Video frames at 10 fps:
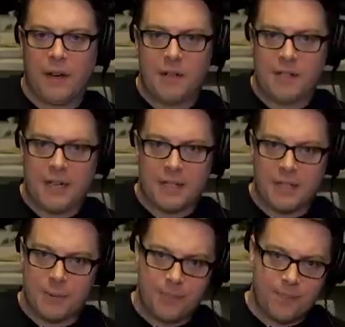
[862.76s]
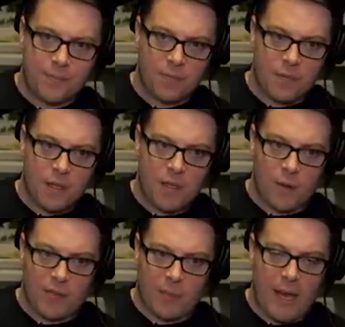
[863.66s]
on Undertaker here.
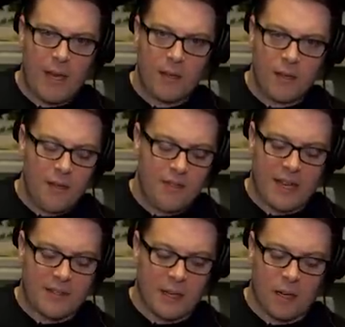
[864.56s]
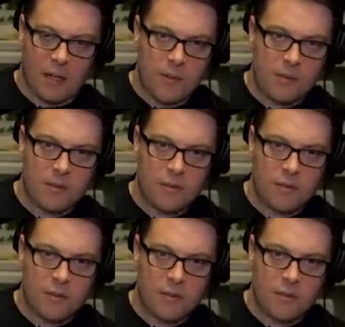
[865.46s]
You're WrestleMania, this guy's not gonna lose.